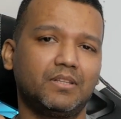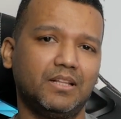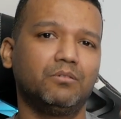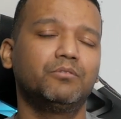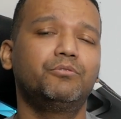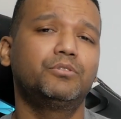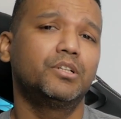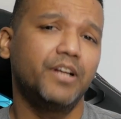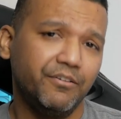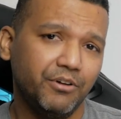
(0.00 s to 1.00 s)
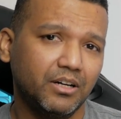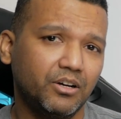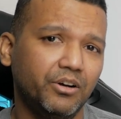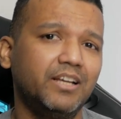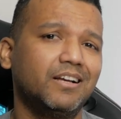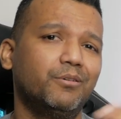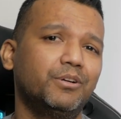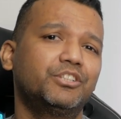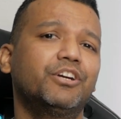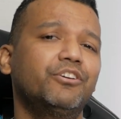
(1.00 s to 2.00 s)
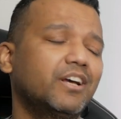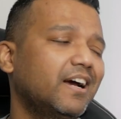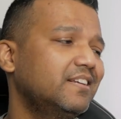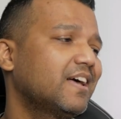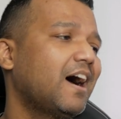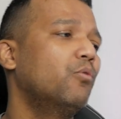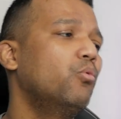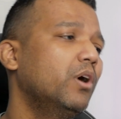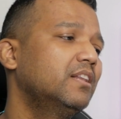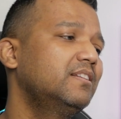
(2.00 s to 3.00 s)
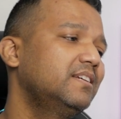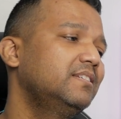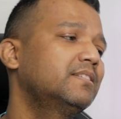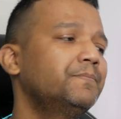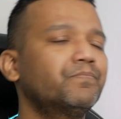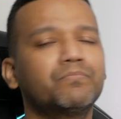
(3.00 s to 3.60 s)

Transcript: Now today real quick I want to show you guys how well these